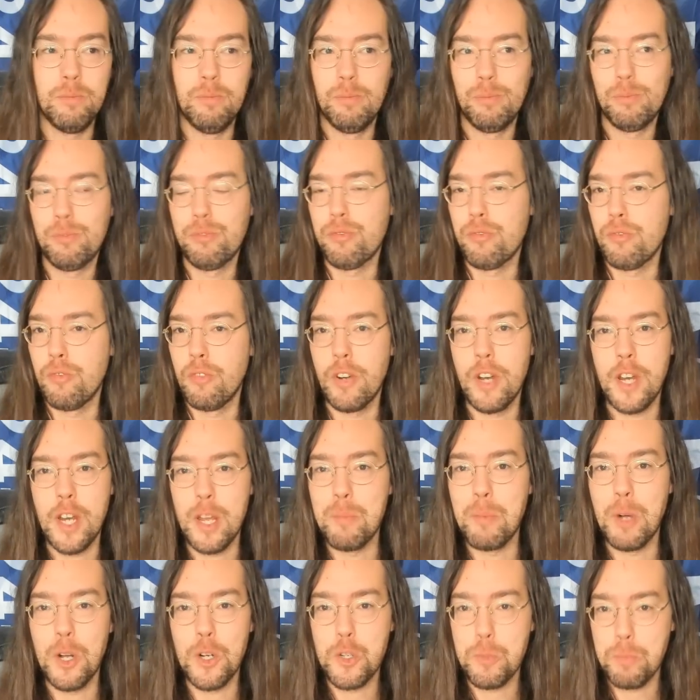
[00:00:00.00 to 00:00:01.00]
pretty
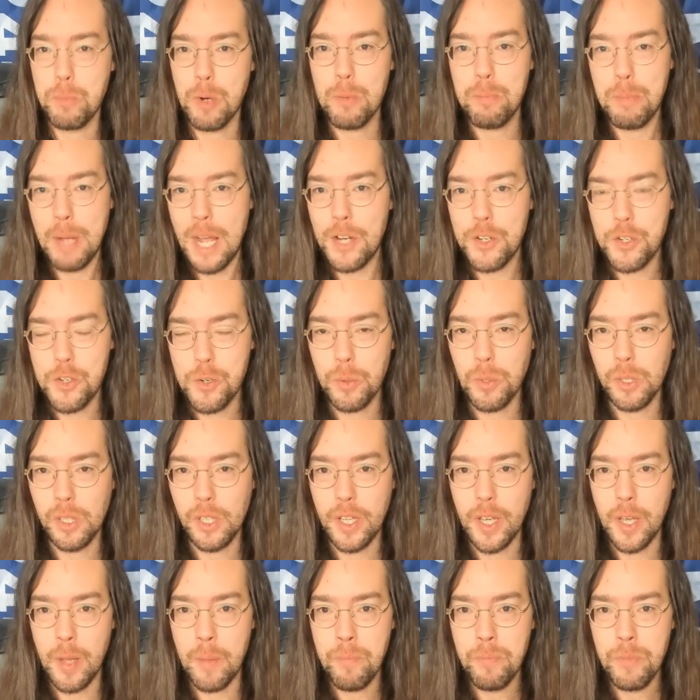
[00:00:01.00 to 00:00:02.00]
much
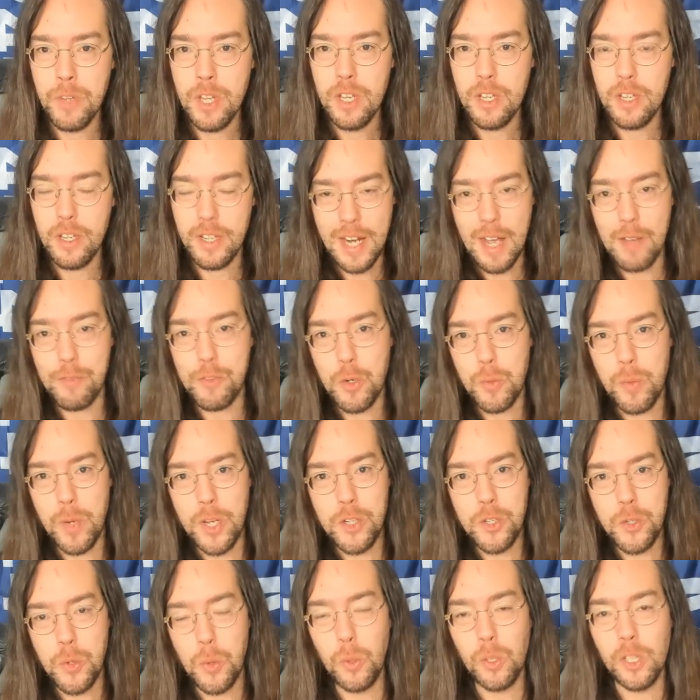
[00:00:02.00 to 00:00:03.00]
perpetually. You'd have to
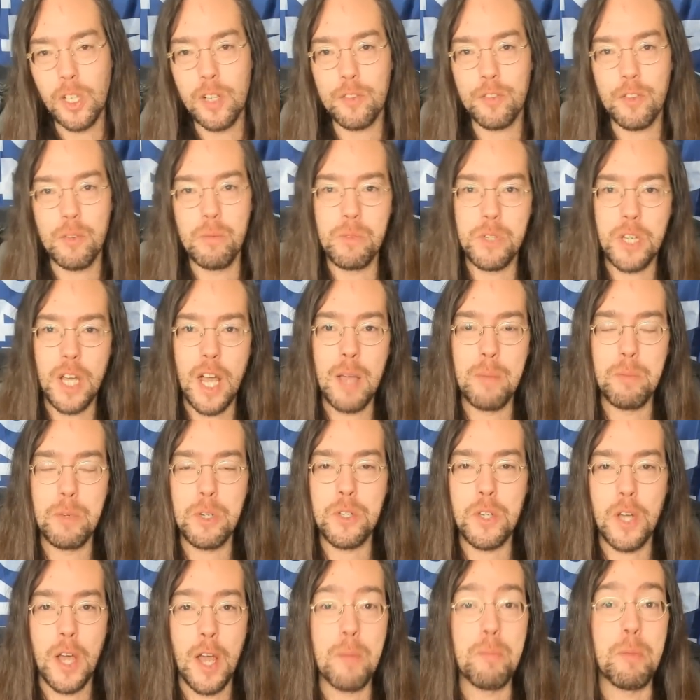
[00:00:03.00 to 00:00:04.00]
retool it from time to
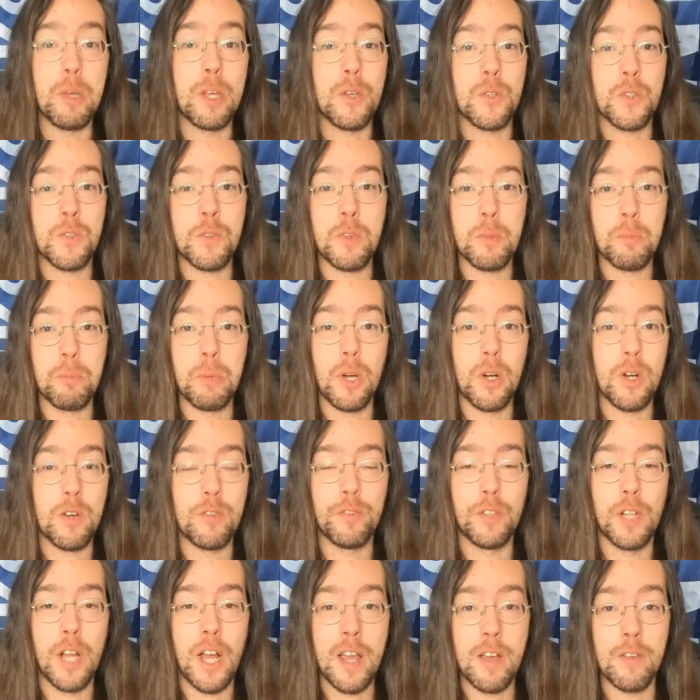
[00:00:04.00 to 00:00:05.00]
time because of the
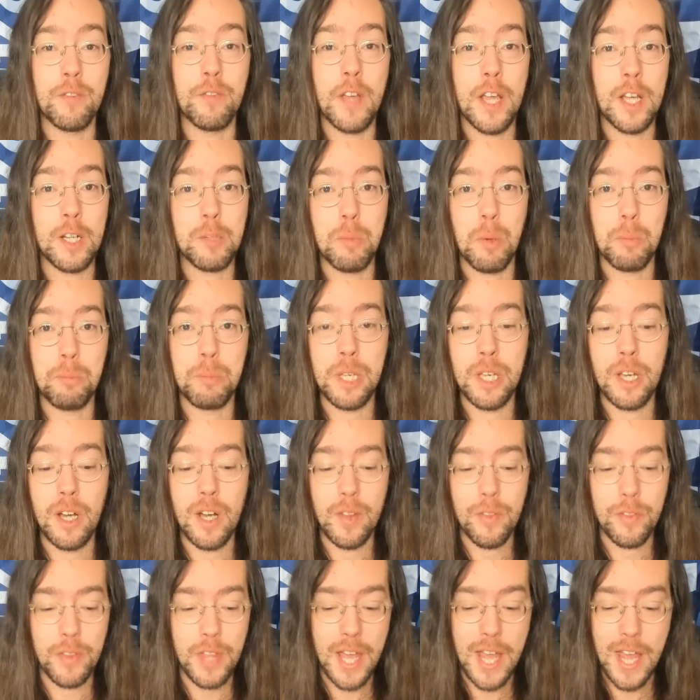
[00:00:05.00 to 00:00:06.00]
butterfly effect, but
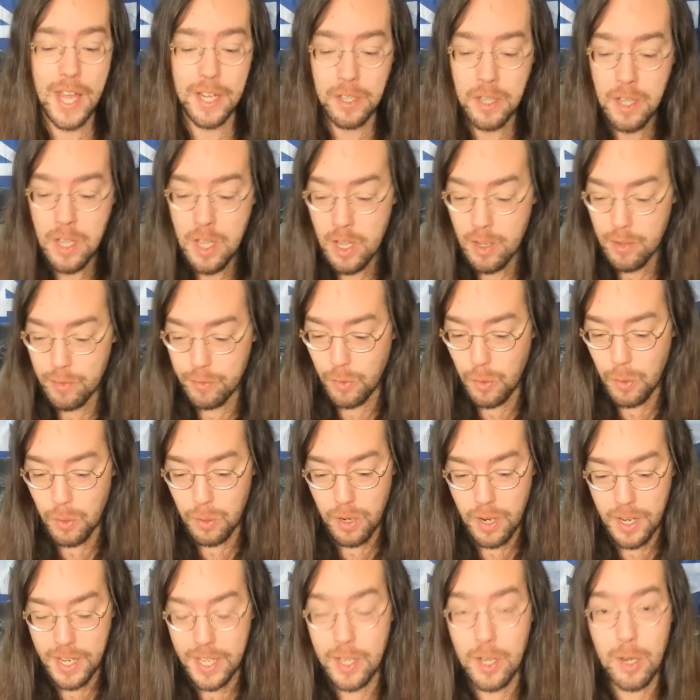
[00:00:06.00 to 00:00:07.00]
beyond that, for
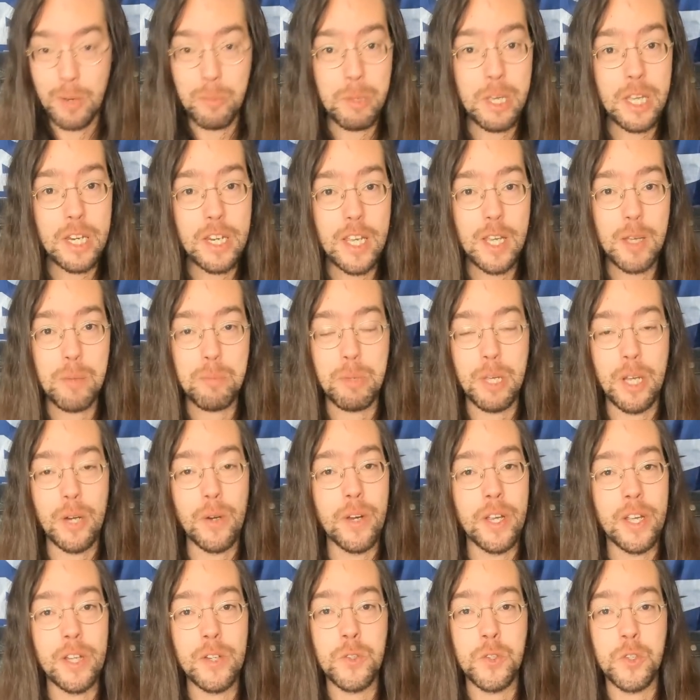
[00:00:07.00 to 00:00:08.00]
uh, intermediate
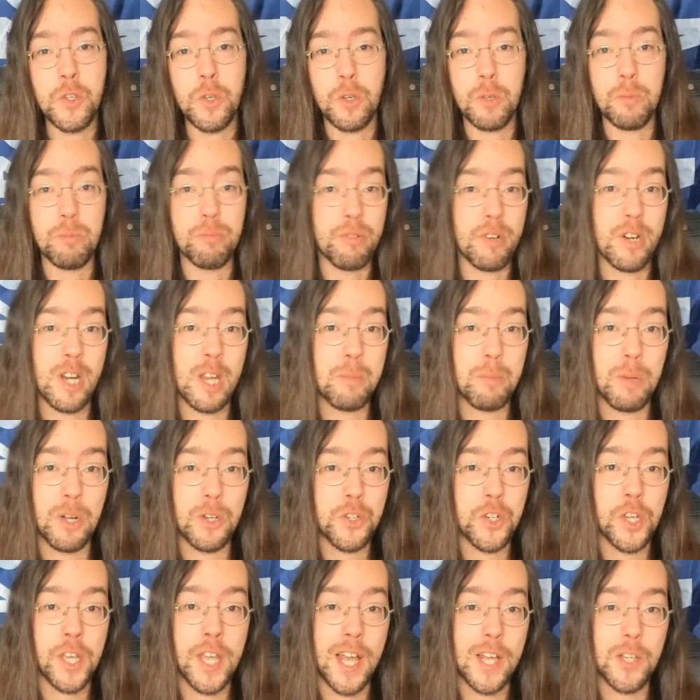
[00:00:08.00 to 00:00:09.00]
periods, you could pretty
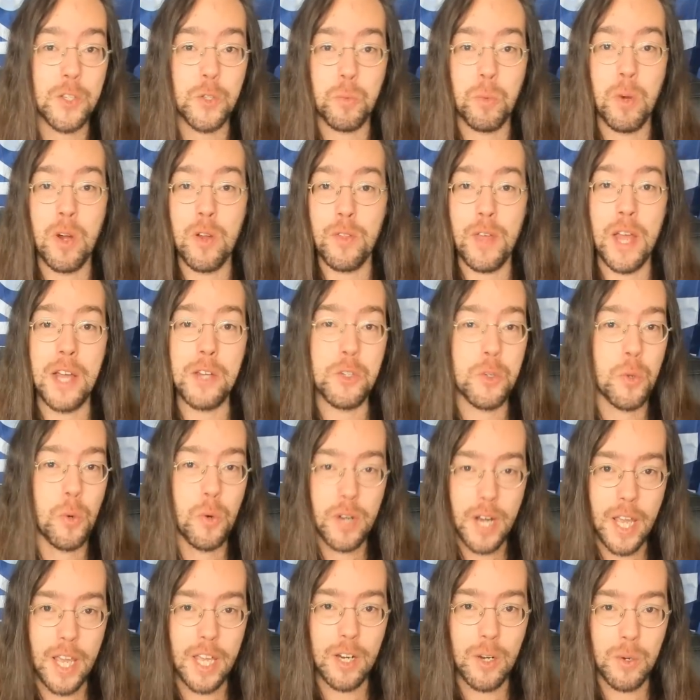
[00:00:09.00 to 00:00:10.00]
much guess where that
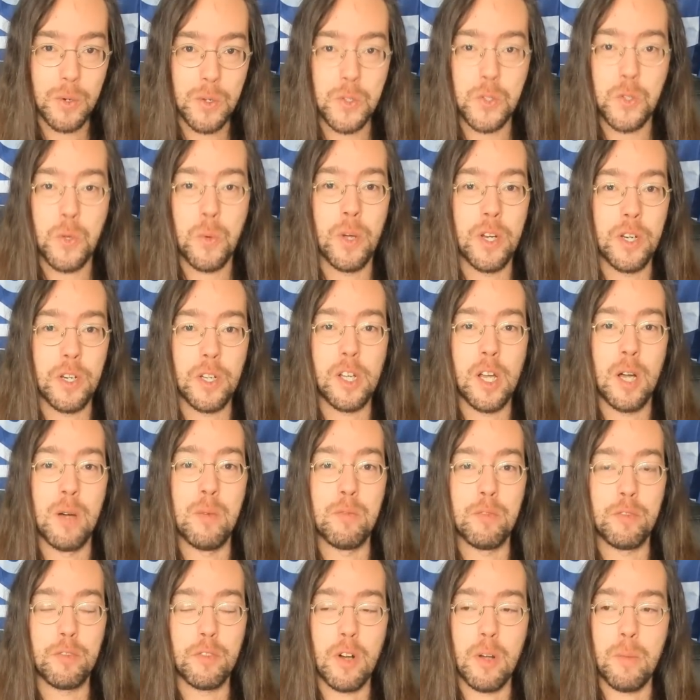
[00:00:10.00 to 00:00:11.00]
tornado is going to come
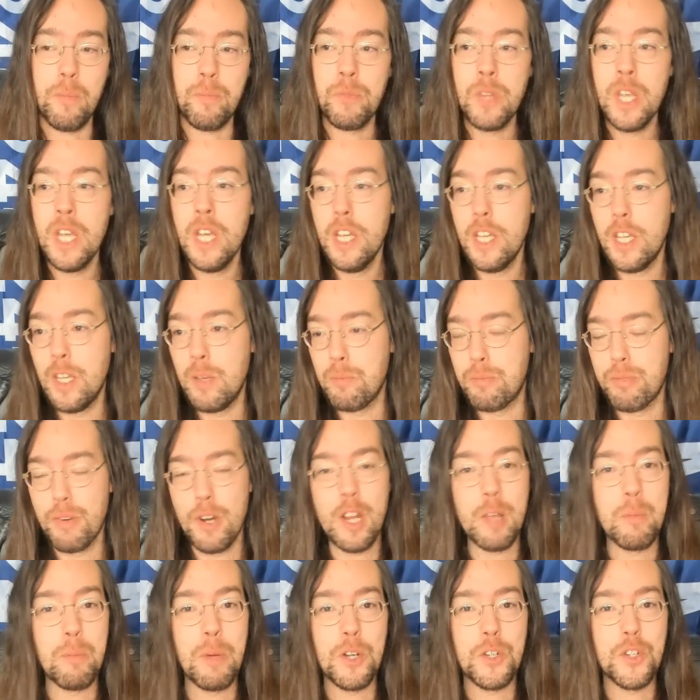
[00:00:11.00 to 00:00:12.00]
from. You can pretty
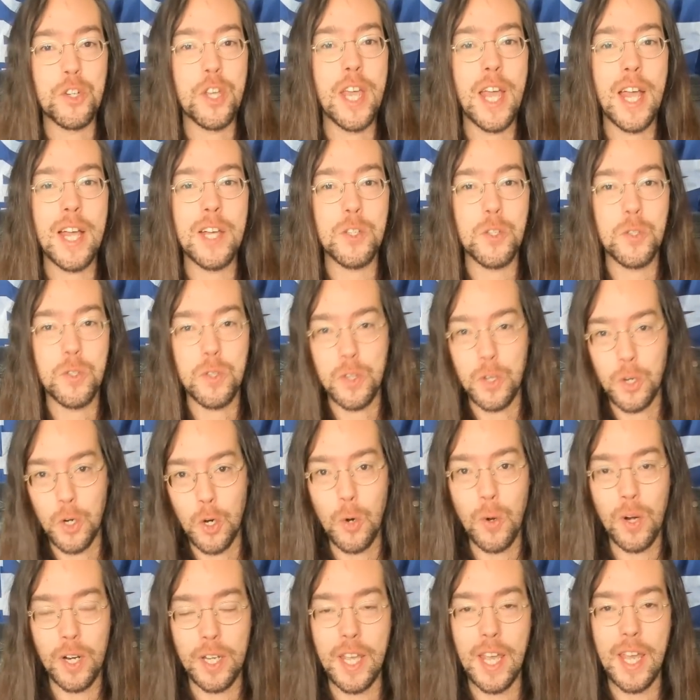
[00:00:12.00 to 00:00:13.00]
much guess the
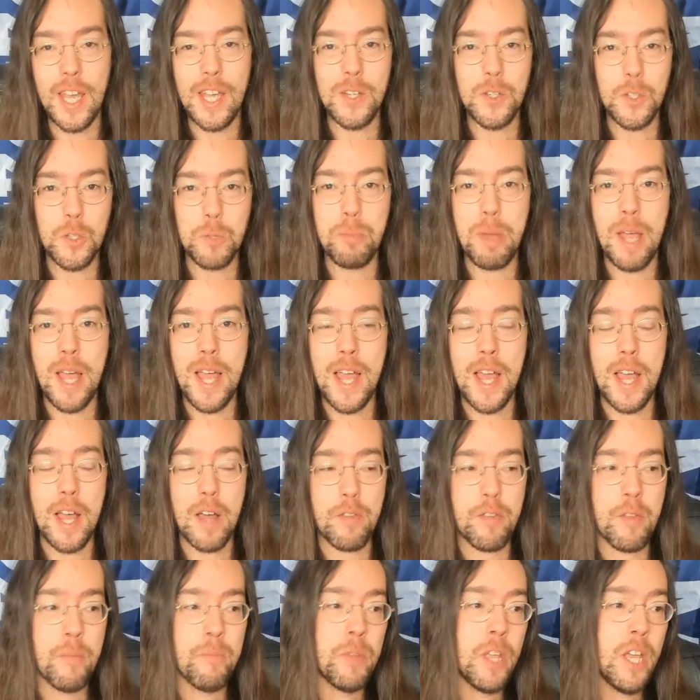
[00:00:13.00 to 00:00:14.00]
hurricane's
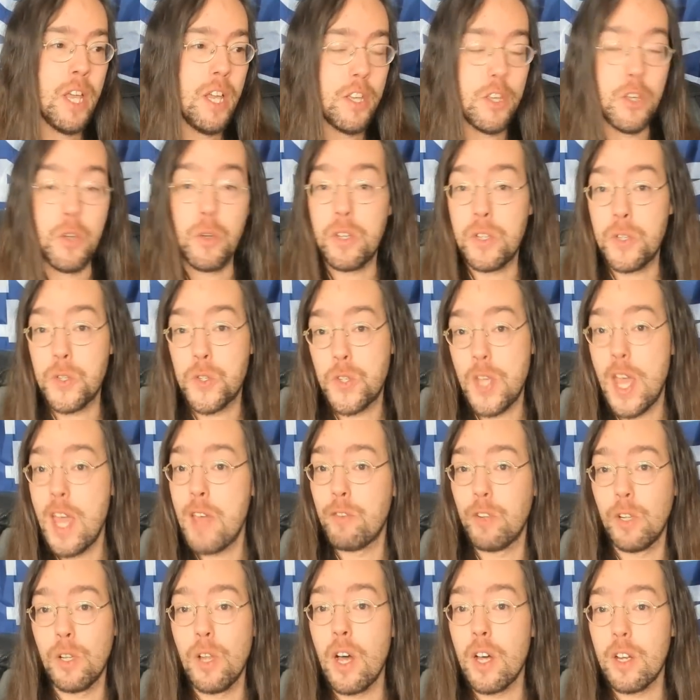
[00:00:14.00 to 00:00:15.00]
path. You can save a
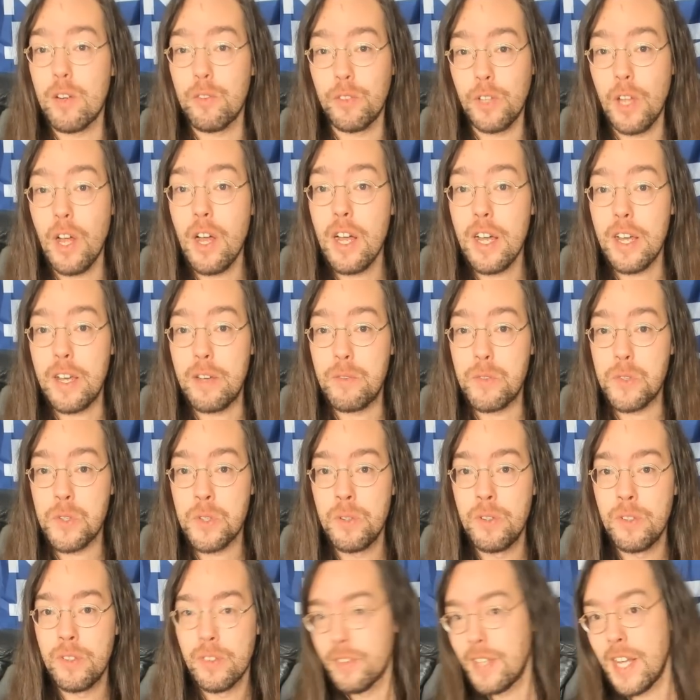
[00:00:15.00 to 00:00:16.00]
lot of lives.
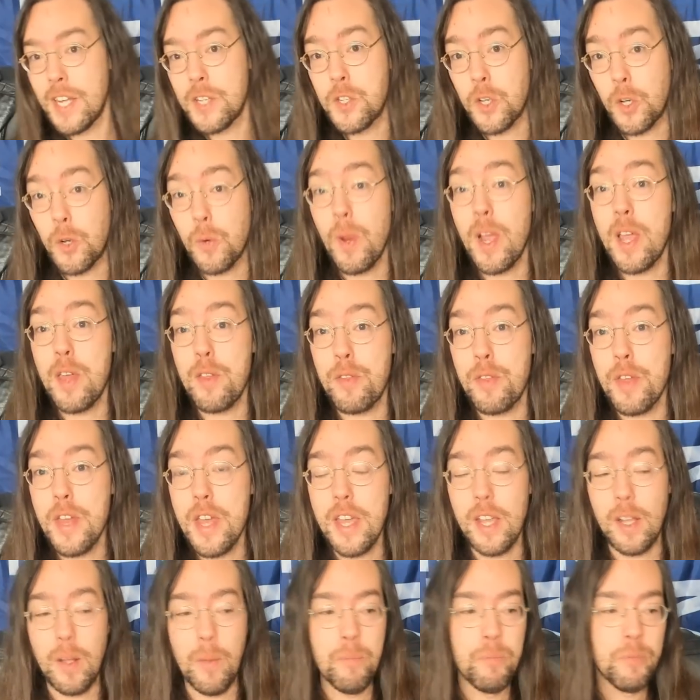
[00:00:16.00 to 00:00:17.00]
That's a great
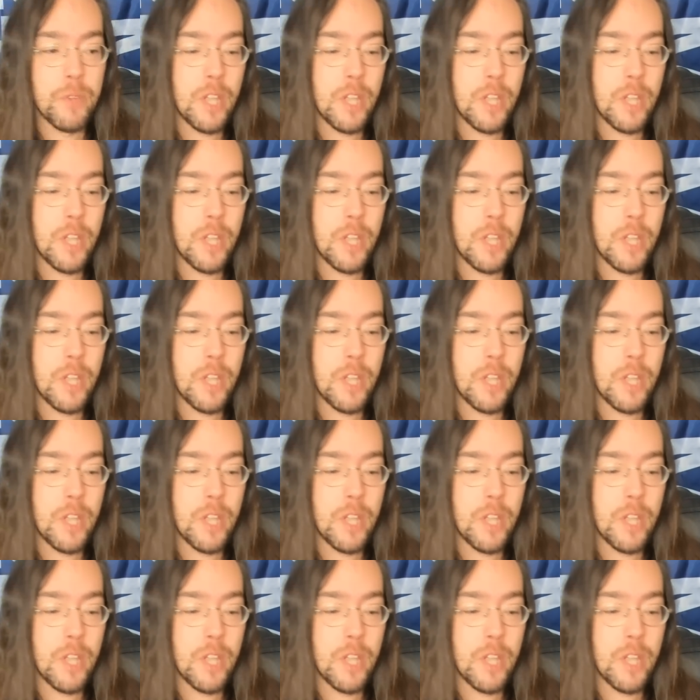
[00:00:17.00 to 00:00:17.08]
thing.